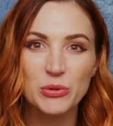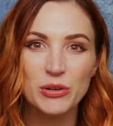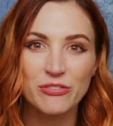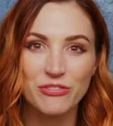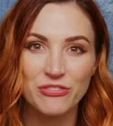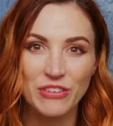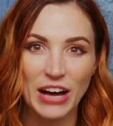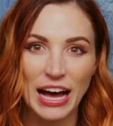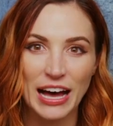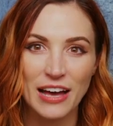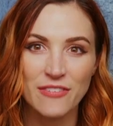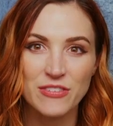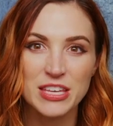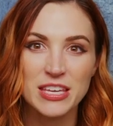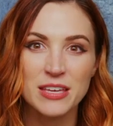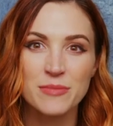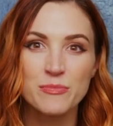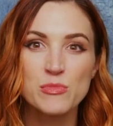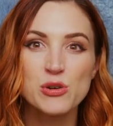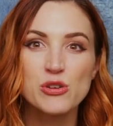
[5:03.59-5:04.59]
of 5, he
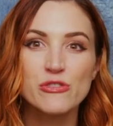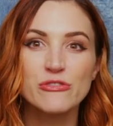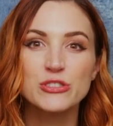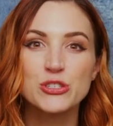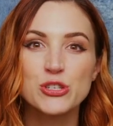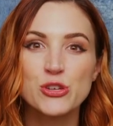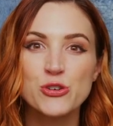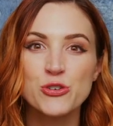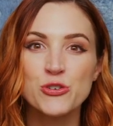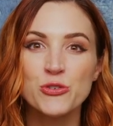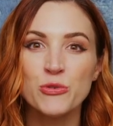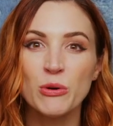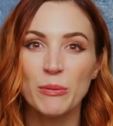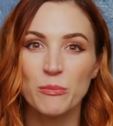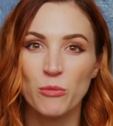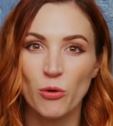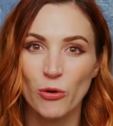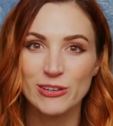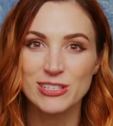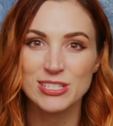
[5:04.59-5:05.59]
can move 2
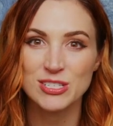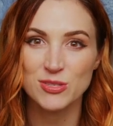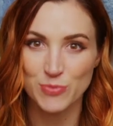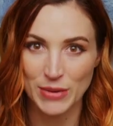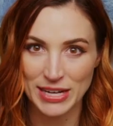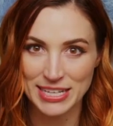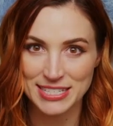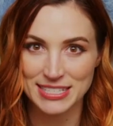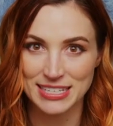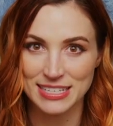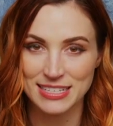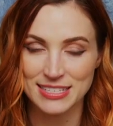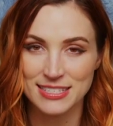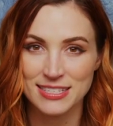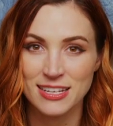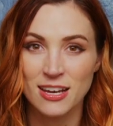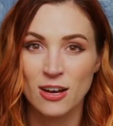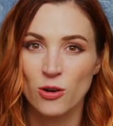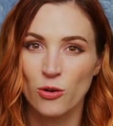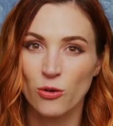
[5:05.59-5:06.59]
more spaces,
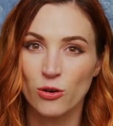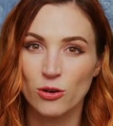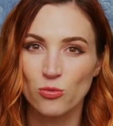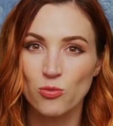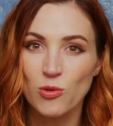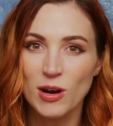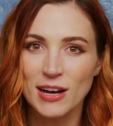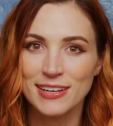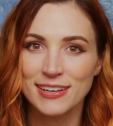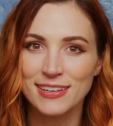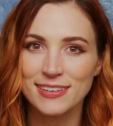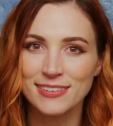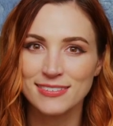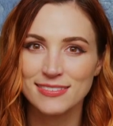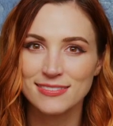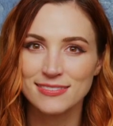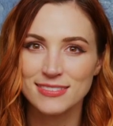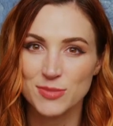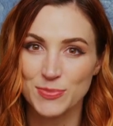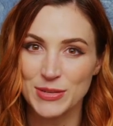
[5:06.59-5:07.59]
or 1
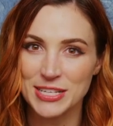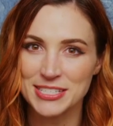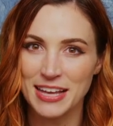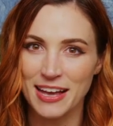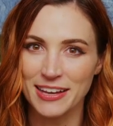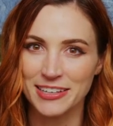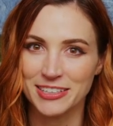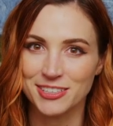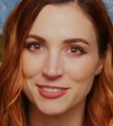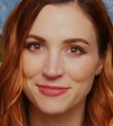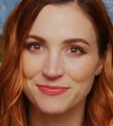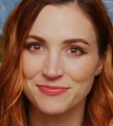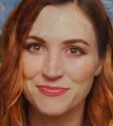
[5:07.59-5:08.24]
space higher.